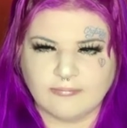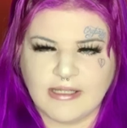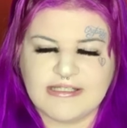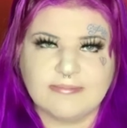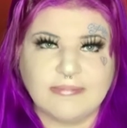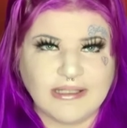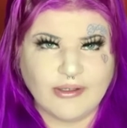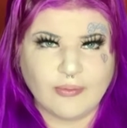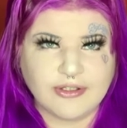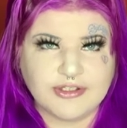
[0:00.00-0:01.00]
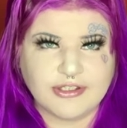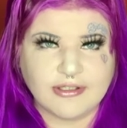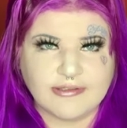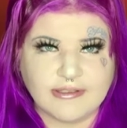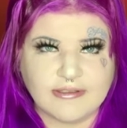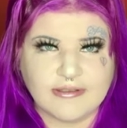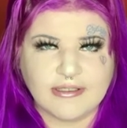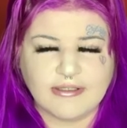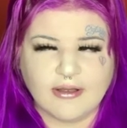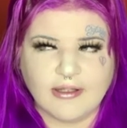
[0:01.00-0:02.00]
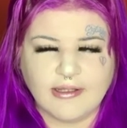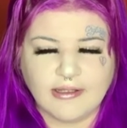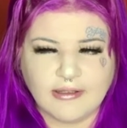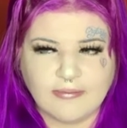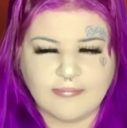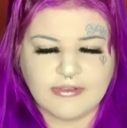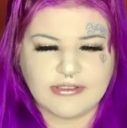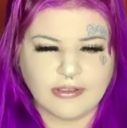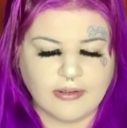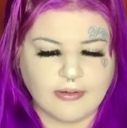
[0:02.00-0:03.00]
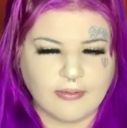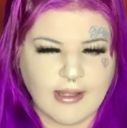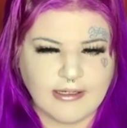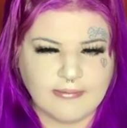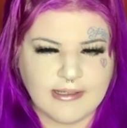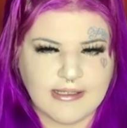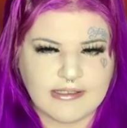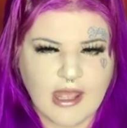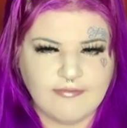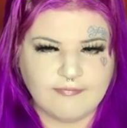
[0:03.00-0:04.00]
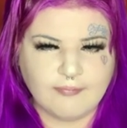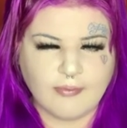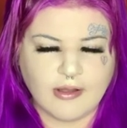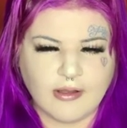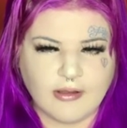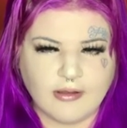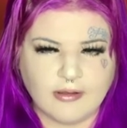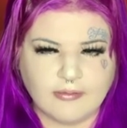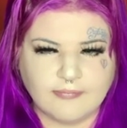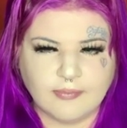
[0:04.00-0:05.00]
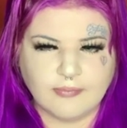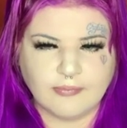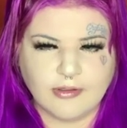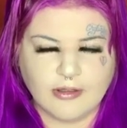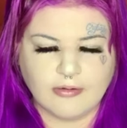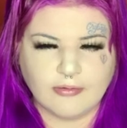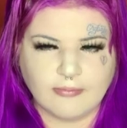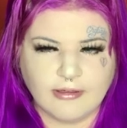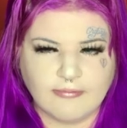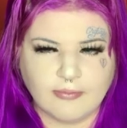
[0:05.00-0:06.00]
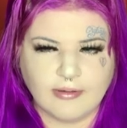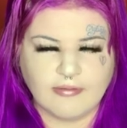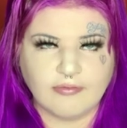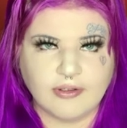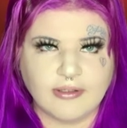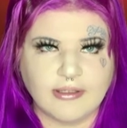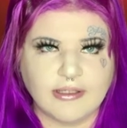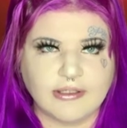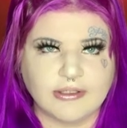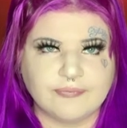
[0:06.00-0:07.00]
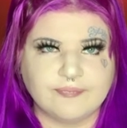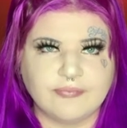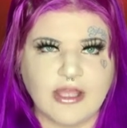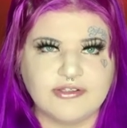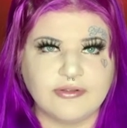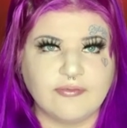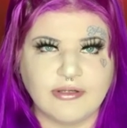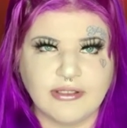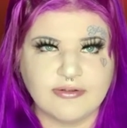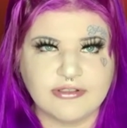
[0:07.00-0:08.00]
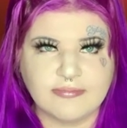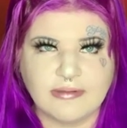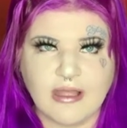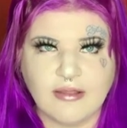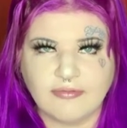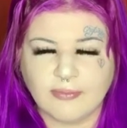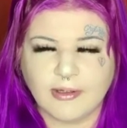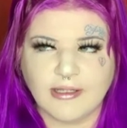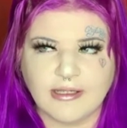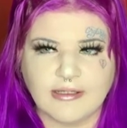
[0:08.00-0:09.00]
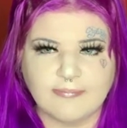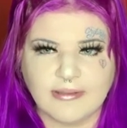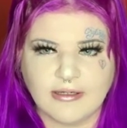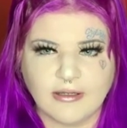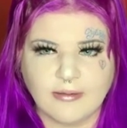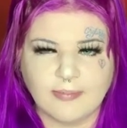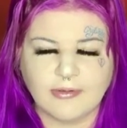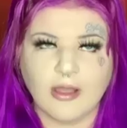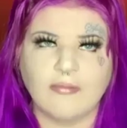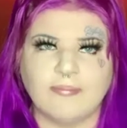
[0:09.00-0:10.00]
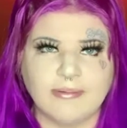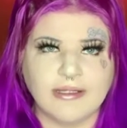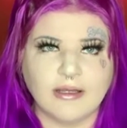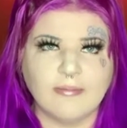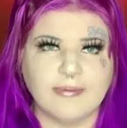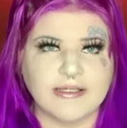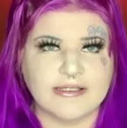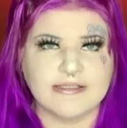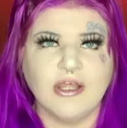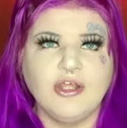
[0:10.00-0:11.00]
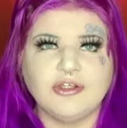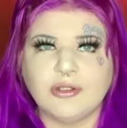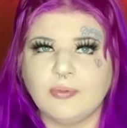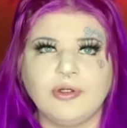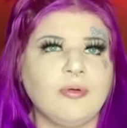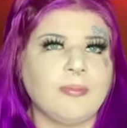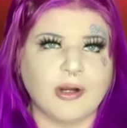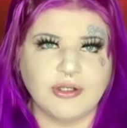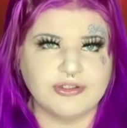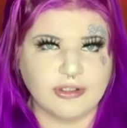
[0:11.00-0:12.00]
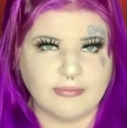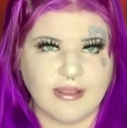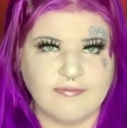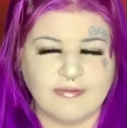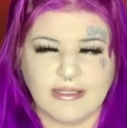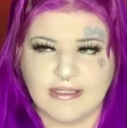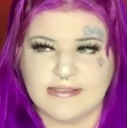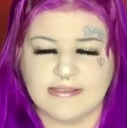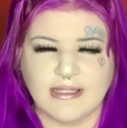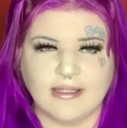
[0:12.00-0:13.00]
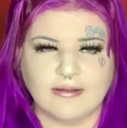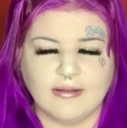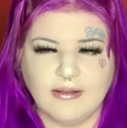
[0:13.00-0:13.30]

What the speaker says: it's me going to jail at the end of the day, not him. So, anyways, I, got home, whatever, and I saw videos of me everywhere getting beat up. Not beat up, because there were no marks on my face, like,